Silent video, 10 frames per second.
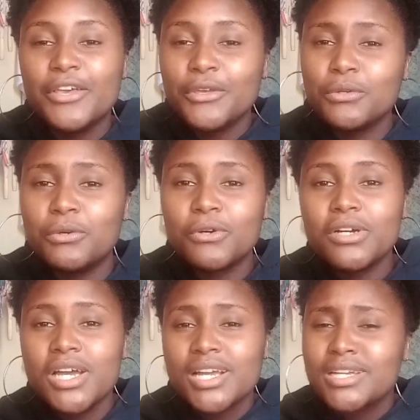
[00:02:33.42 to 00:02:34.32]
you know.
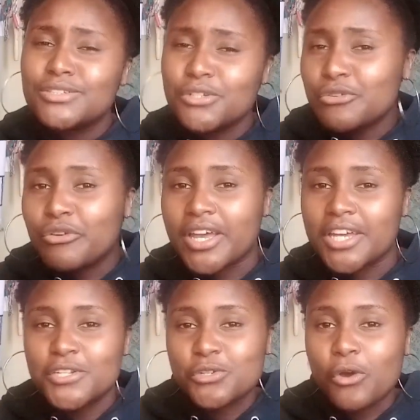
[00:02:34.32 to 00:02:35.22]
Don't
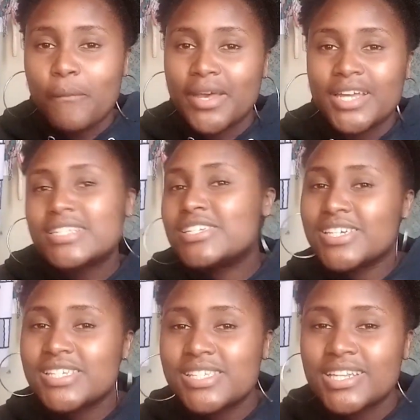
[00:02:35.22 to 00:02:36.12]
forget to comment.
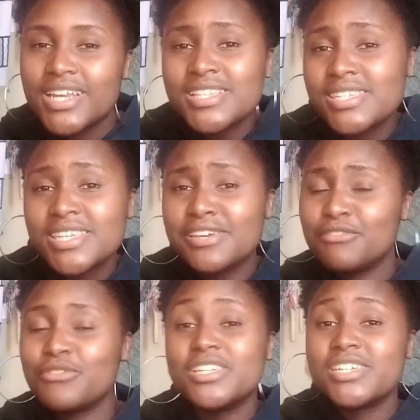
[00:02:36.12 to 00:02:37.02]
Just let's
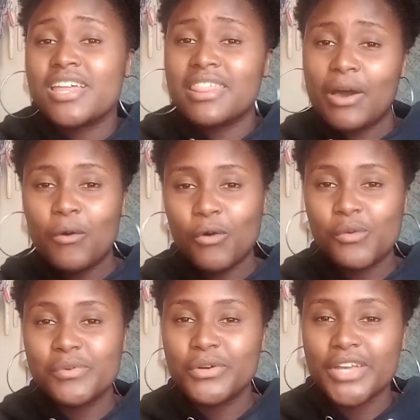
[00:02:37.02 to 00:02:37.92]
give each other hope.